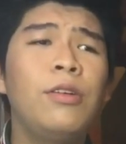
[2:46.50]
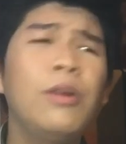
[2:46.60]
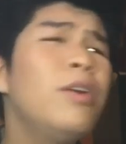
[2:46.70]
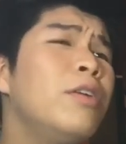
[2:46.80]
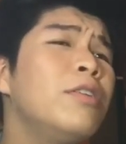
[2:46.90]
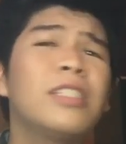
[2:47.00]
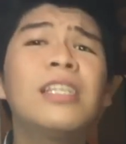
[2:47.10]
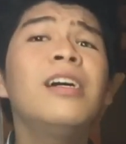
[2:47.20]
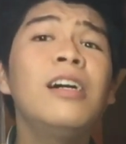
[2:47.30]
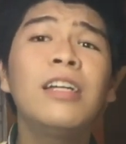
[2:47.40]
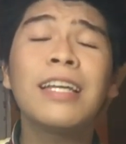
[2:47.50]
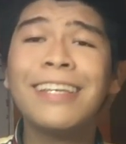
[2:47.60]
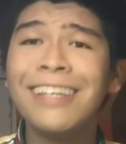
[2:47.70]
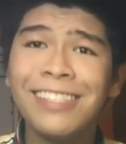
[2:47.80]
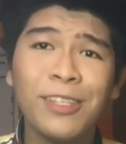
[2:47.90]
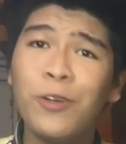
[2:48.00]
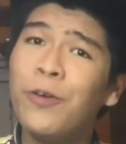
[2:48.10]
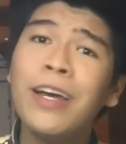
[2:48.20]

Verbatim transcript: know who's gonna kiss you